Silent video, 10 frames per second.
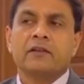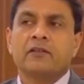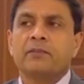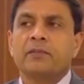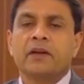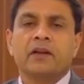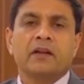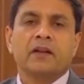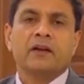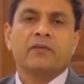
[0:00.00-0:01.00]
recipient
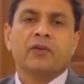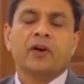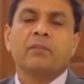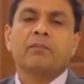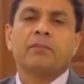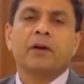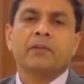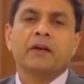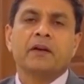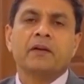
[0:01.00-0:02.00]
area from
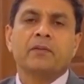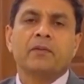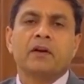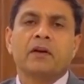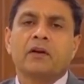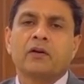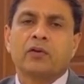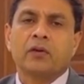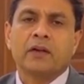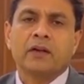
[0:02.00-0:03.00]
permanent
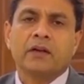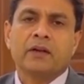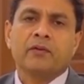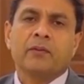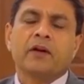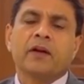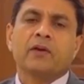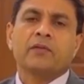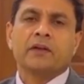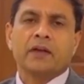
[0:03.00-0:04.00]
donor area from back
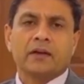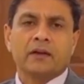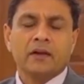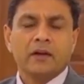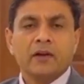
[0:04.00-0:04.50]
of the head.